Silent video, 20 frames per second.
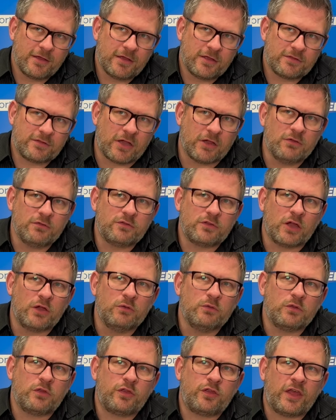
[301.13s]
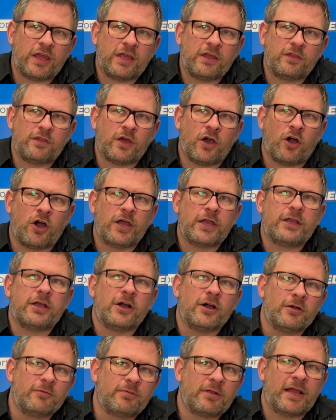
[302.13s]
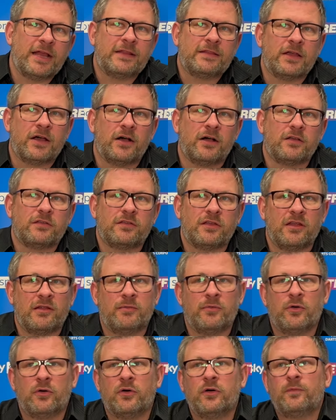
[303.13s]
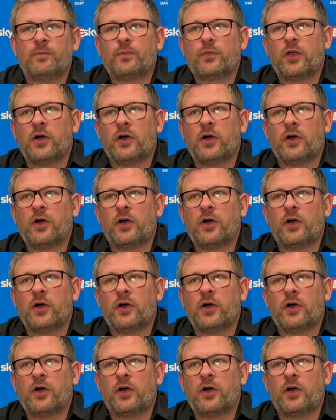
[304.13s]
Don't think that I can't play darts anymore.